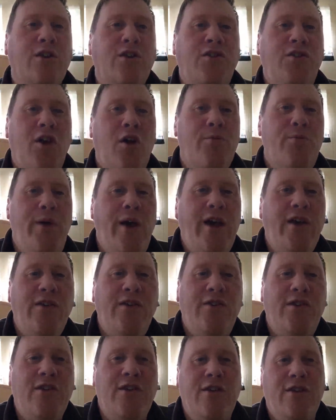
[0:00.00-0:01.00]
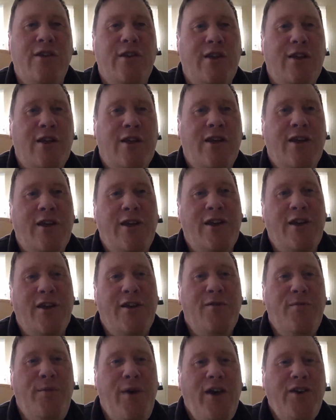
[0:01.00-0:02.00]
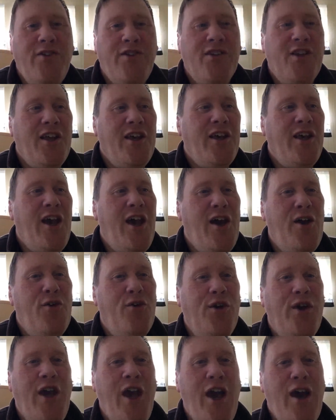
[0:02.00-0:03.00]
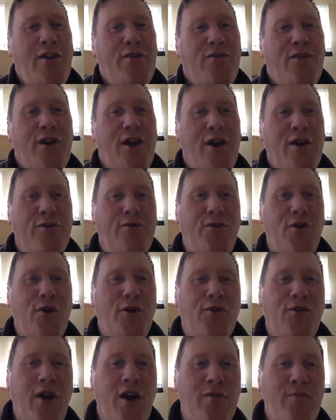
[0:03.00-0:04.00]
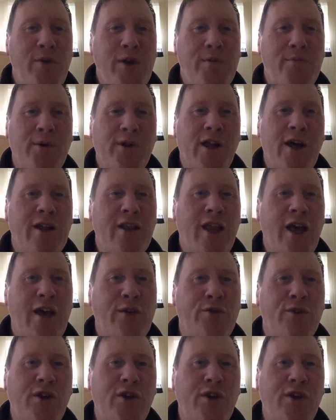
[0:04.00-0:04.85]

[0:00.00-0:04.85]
So basically, we have 4 or 5 people online.